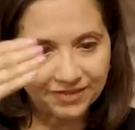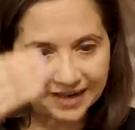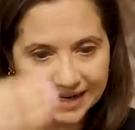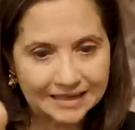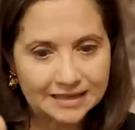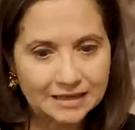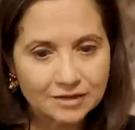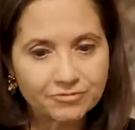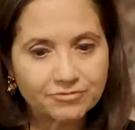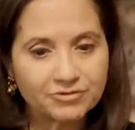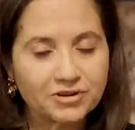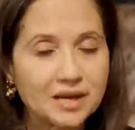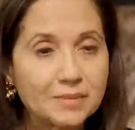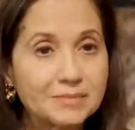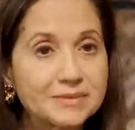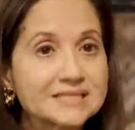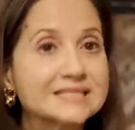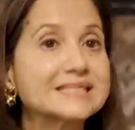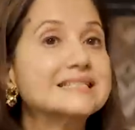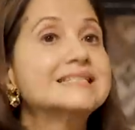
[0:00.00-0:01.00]
final
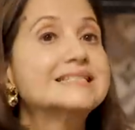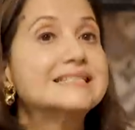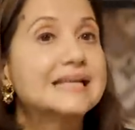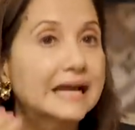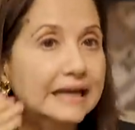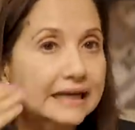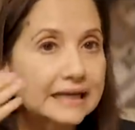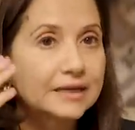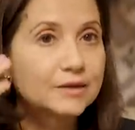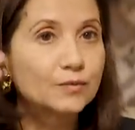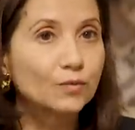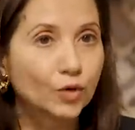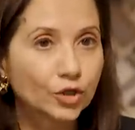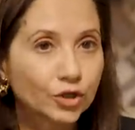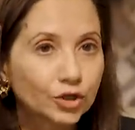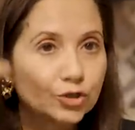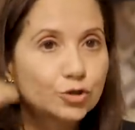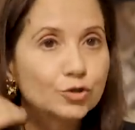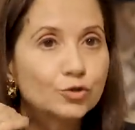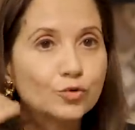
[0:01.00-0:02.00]
frame is exactly
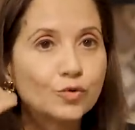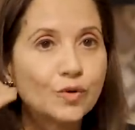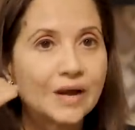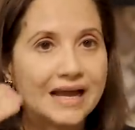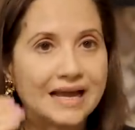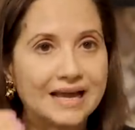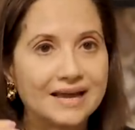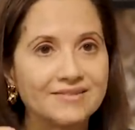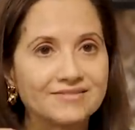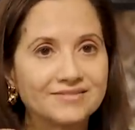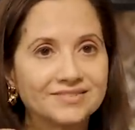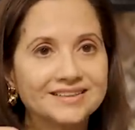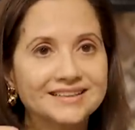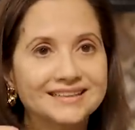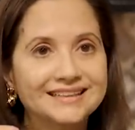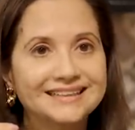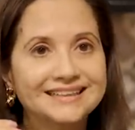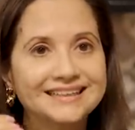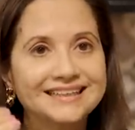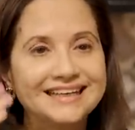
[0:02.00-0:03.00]
what you have
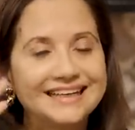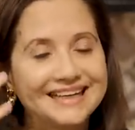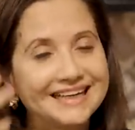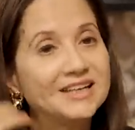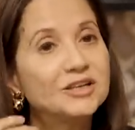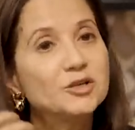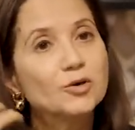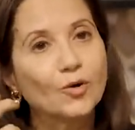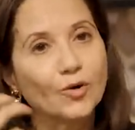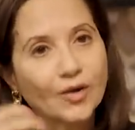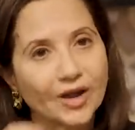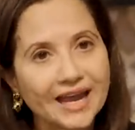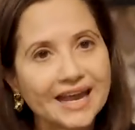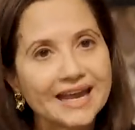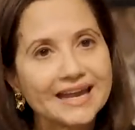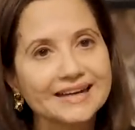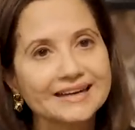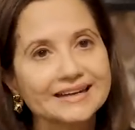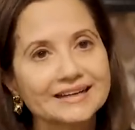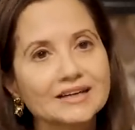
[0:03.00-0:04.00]
in your
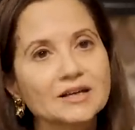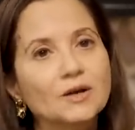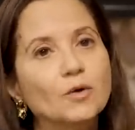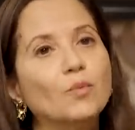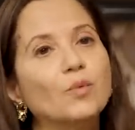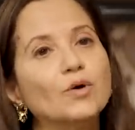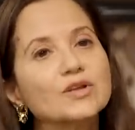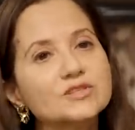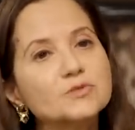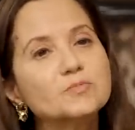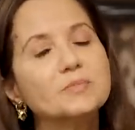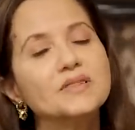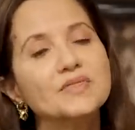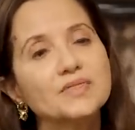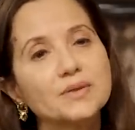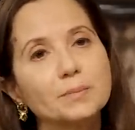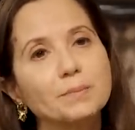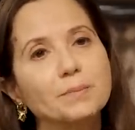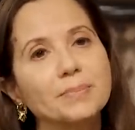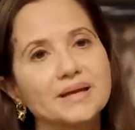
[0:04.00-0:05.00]
head. What's been
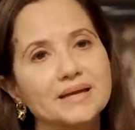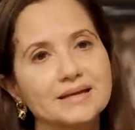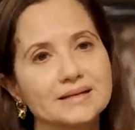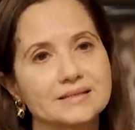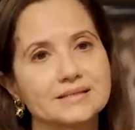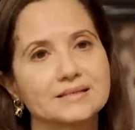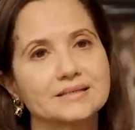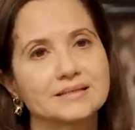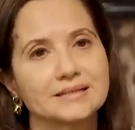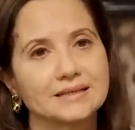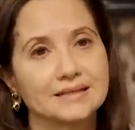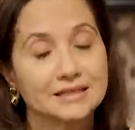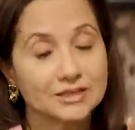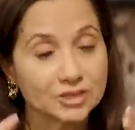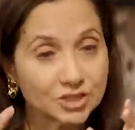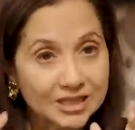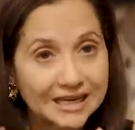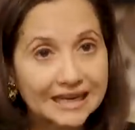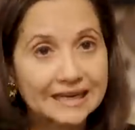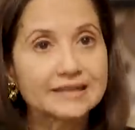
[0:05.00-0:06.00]
the biggest
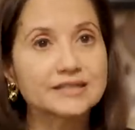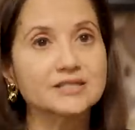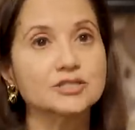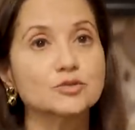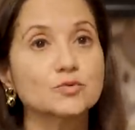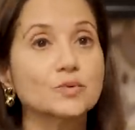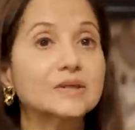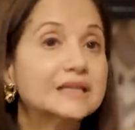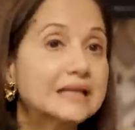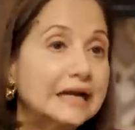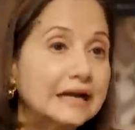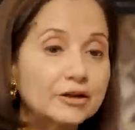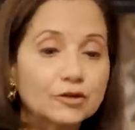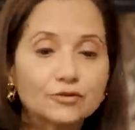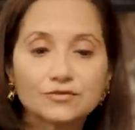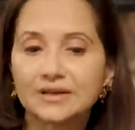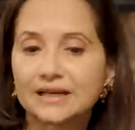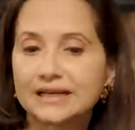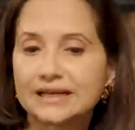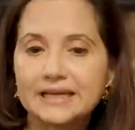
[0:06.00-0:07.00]
challenge with kind
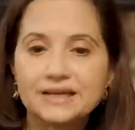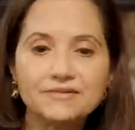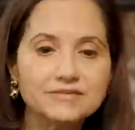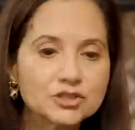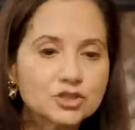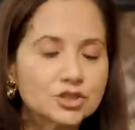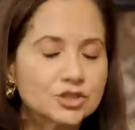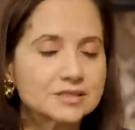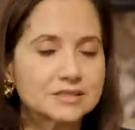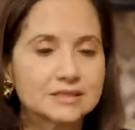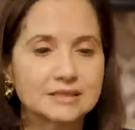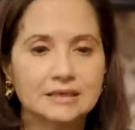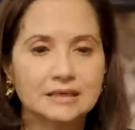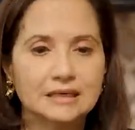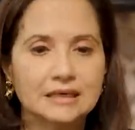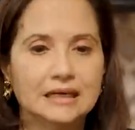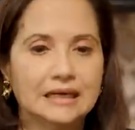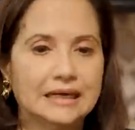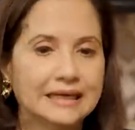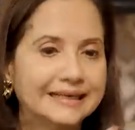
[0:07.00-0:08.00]
of like even just
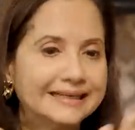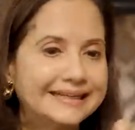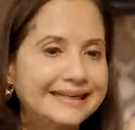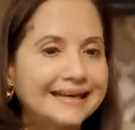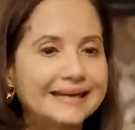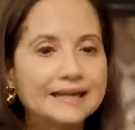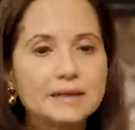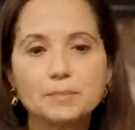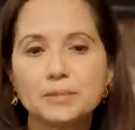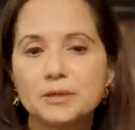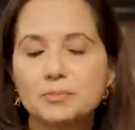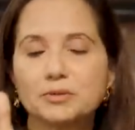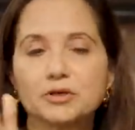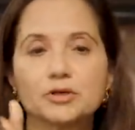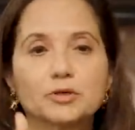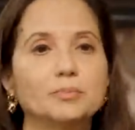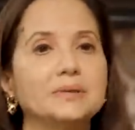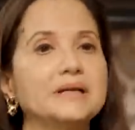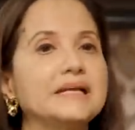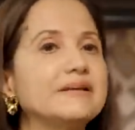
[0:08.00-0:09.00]
getting people
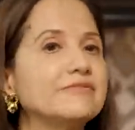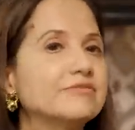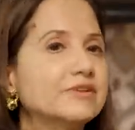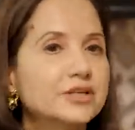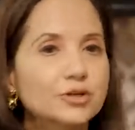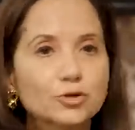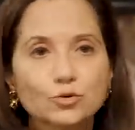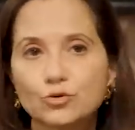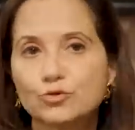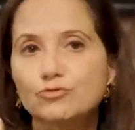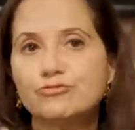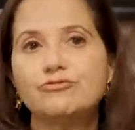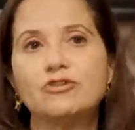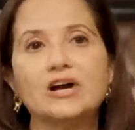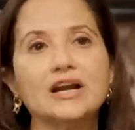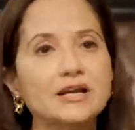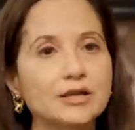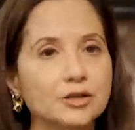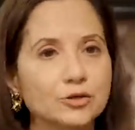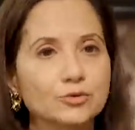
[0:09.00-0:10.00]
to believe in you, to fund